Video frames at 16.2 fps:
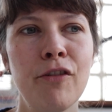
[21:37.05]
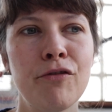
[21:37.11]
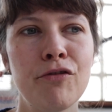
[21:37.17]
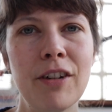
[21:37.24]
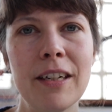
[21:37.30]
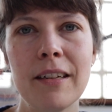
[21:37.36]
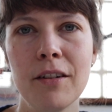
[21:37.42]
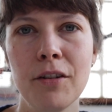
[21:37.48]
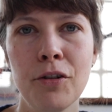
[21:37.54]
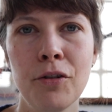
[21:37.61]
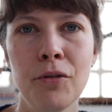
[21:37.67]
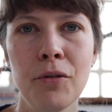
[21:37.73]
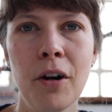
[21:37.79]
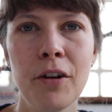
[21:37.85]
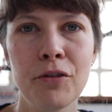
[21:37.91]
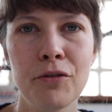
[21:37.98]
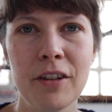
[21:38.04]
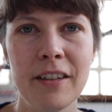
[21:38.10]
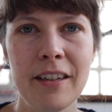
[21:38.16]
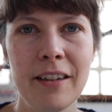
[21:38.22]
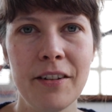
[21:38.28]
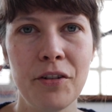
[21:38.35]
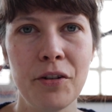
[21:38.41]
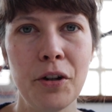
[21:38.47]
written
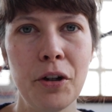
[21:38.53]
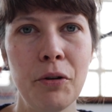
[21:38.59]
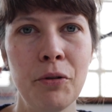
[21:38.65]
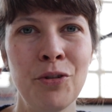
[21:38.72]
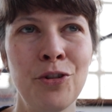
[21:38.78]
200 years ago.